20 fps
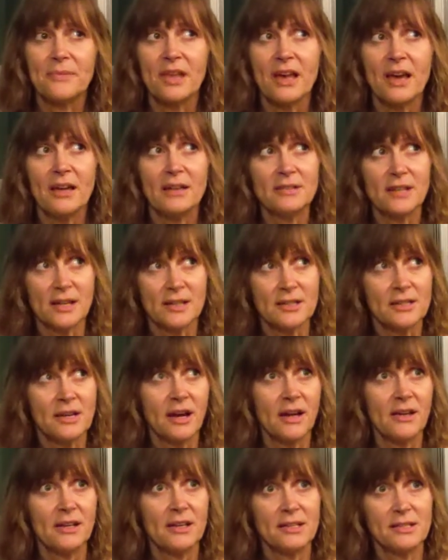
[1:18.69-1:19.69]
and
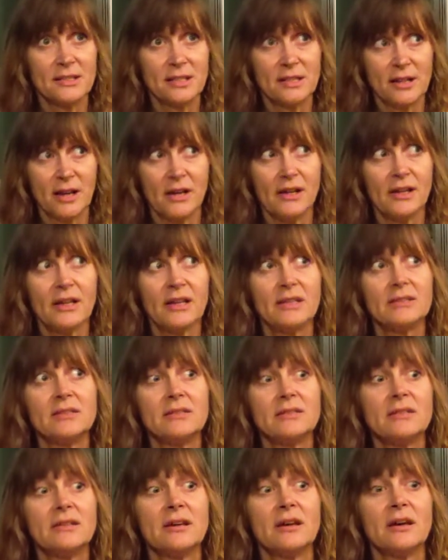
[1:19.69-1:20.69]
Tatiana is the
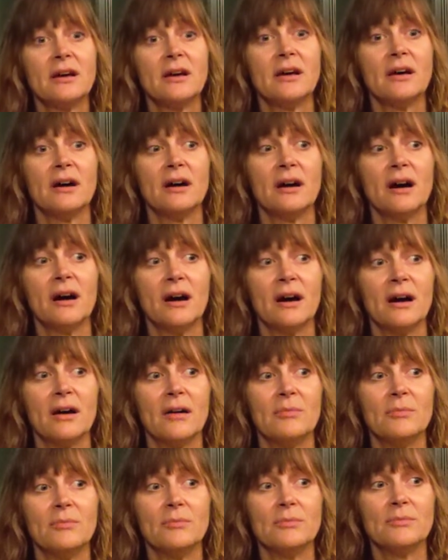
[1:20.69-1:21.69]
youngest
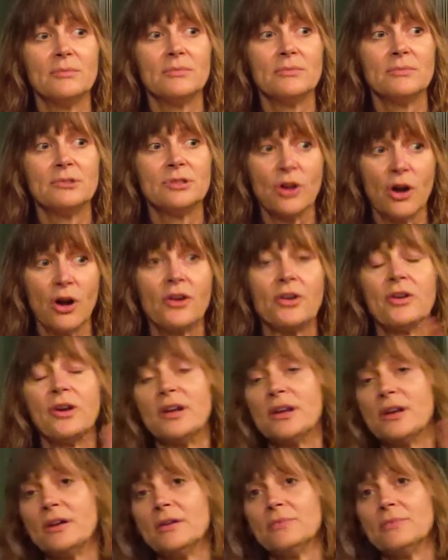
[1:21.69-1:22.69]
um, daughter
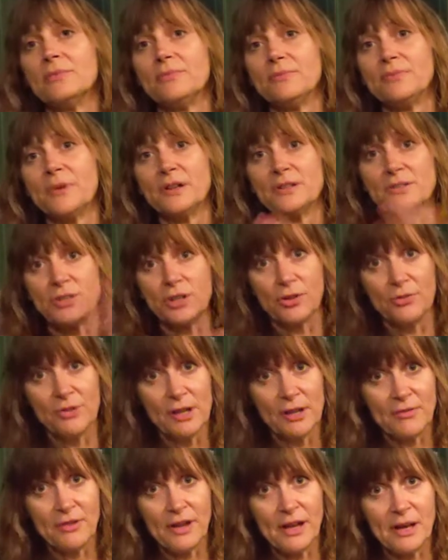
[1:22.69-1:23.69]
in a, a
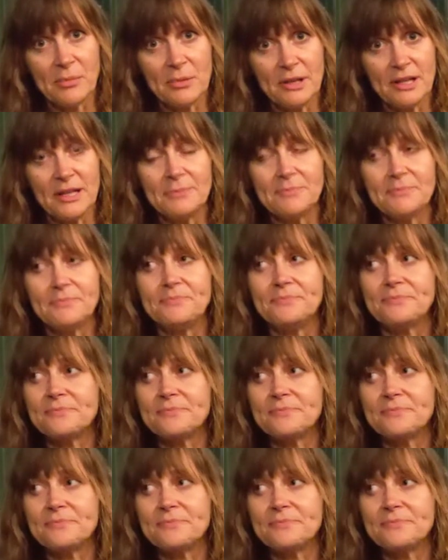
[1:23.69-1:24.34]
Soviet family.